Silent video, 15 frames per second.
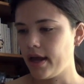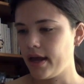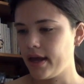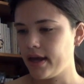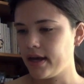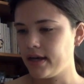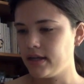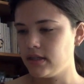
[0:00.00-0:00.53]

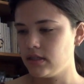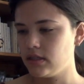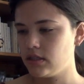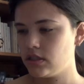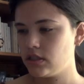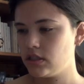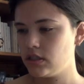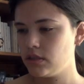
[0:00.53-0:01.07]
and
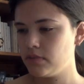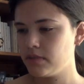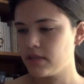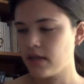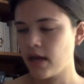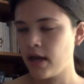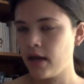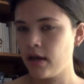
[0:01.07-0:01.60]
she was
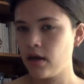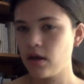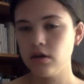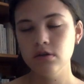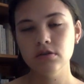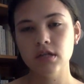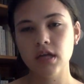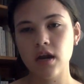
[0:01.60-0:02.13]
like,
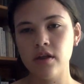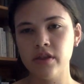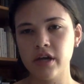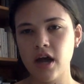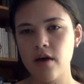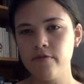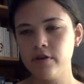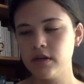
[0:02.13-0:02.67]
"Who's that on the
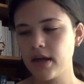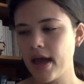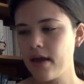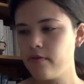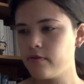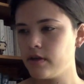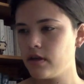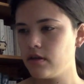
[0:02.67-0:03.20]
cover,
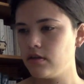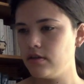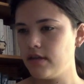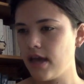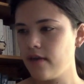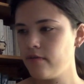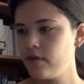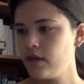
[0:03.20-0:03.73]
David?"
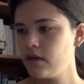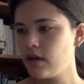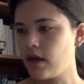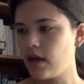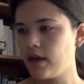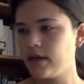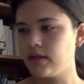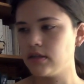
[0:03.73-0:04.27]

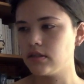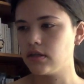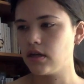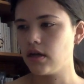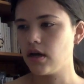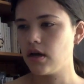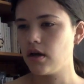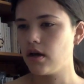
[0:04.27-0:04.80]
And,
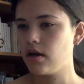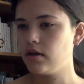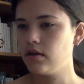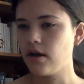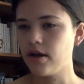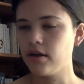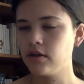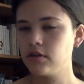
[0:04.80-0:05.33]

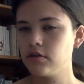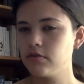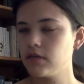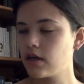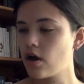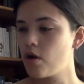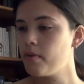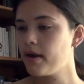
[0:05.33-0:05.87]
I looked, I was
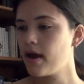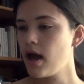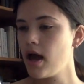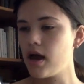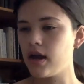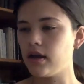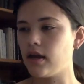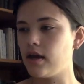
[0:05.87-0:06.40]
like, "Oh my
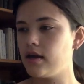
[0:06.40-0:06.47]
god,